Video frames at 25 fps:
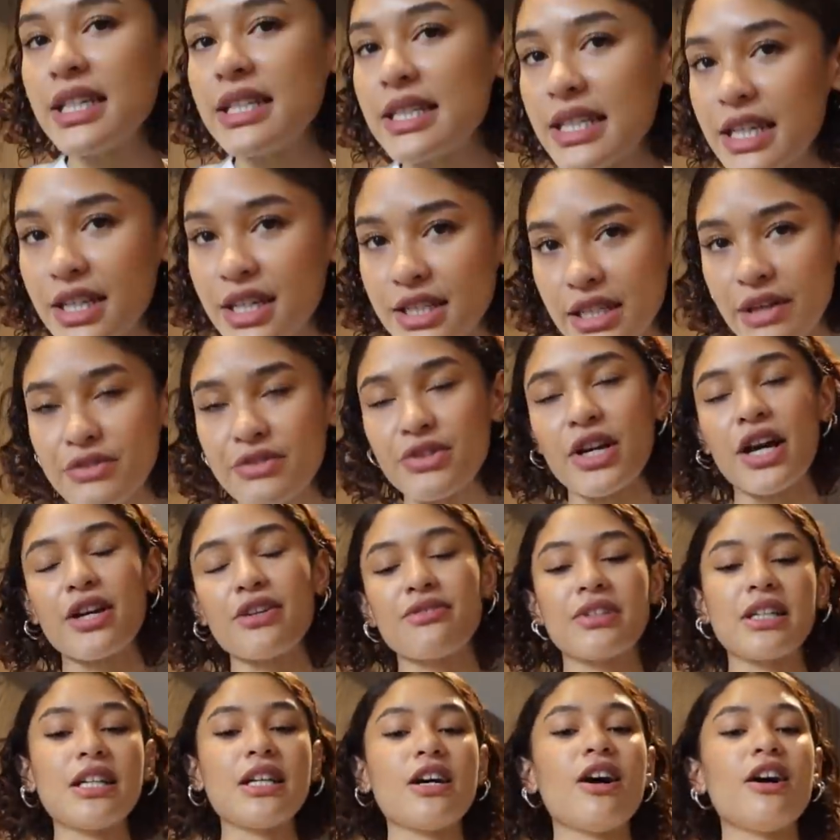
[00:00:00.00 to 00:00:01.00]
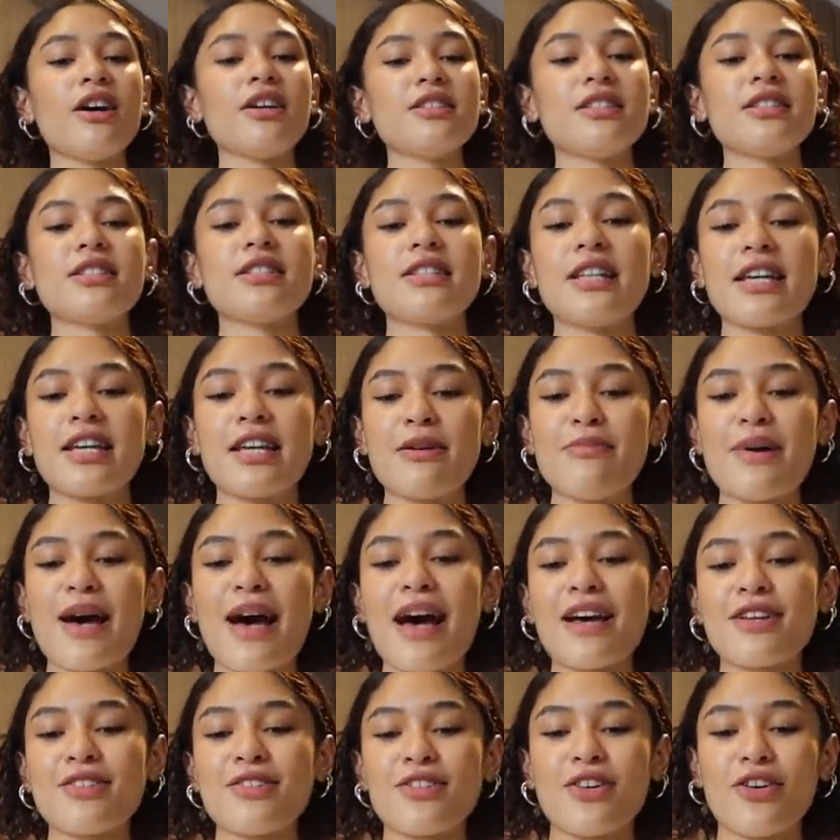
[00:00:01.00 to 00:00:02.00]
You see, because I've tried really hard to slick it
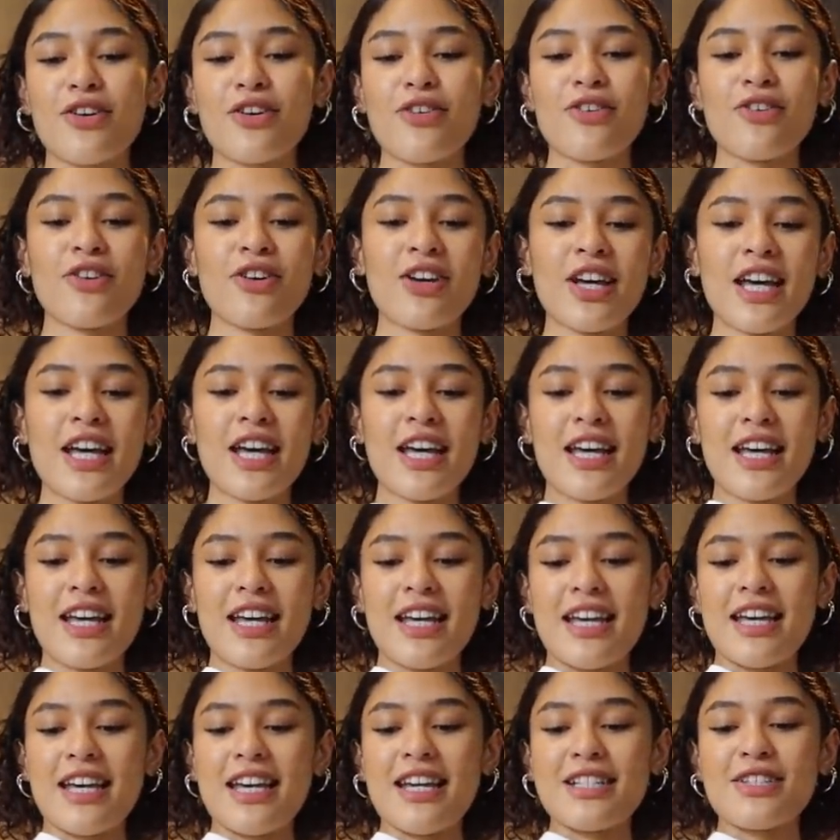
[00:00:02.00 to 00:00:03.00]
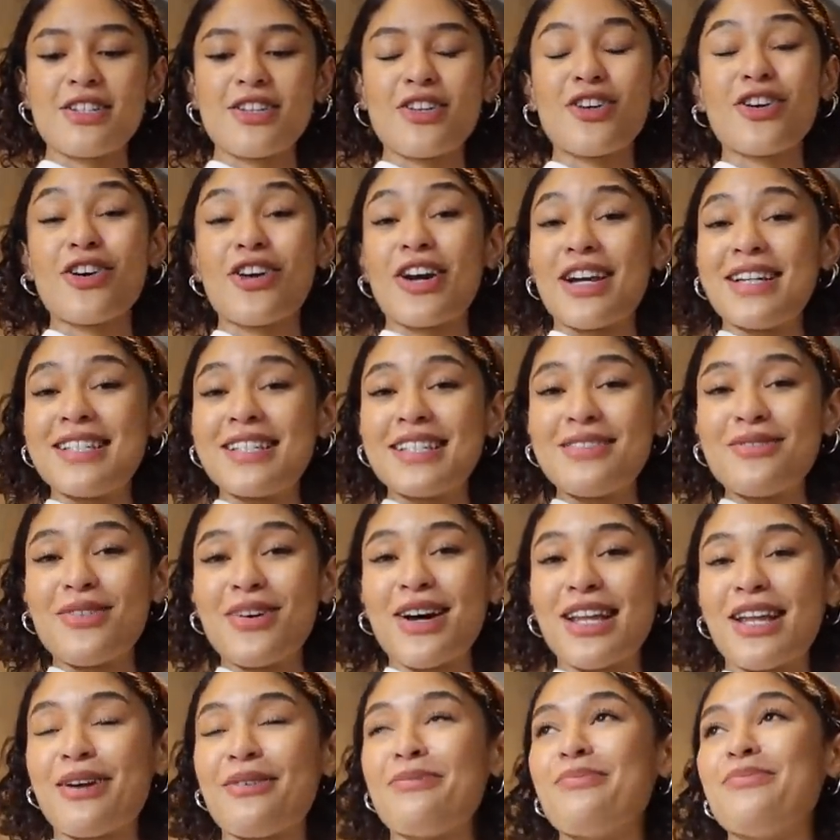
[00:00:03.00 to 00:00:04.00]
back so it isn't crazy
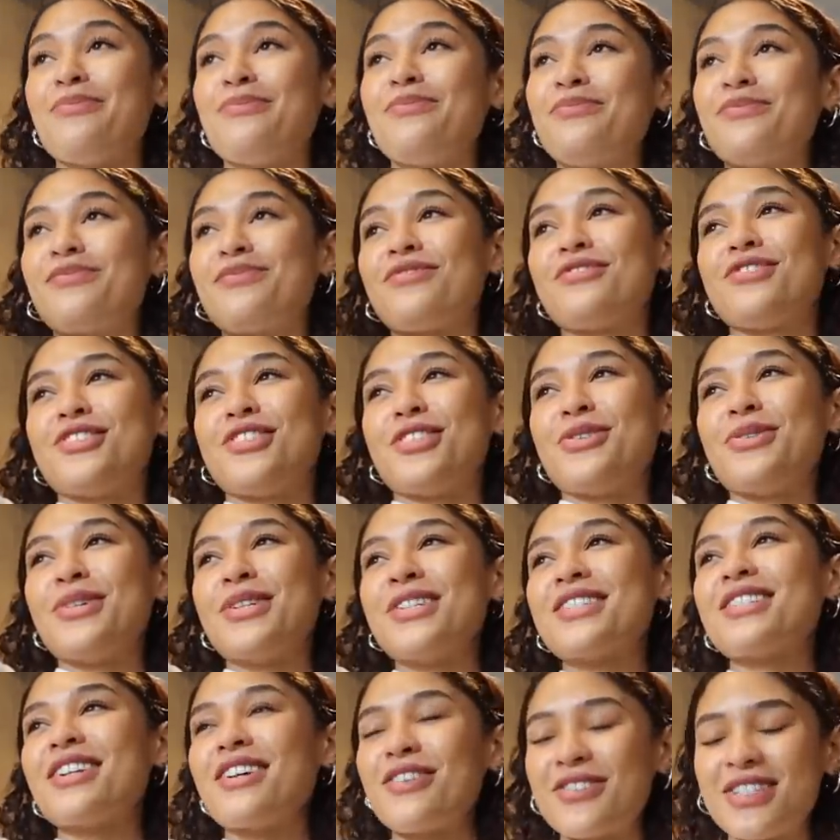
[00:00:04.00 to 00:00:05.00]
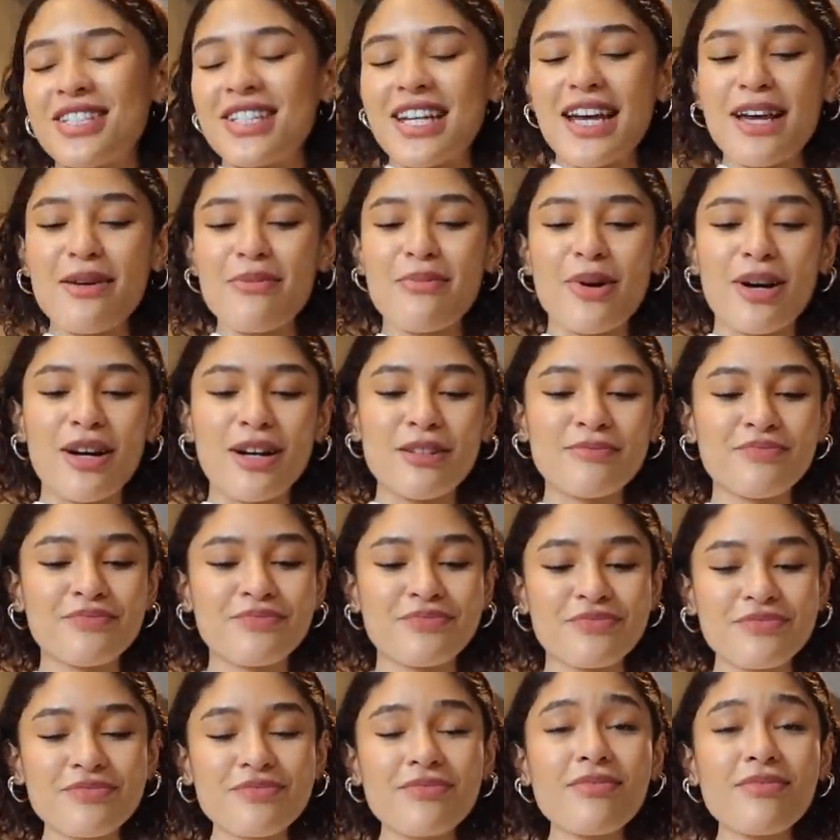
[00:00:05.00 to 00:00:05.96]
while I'm doing stuff today, but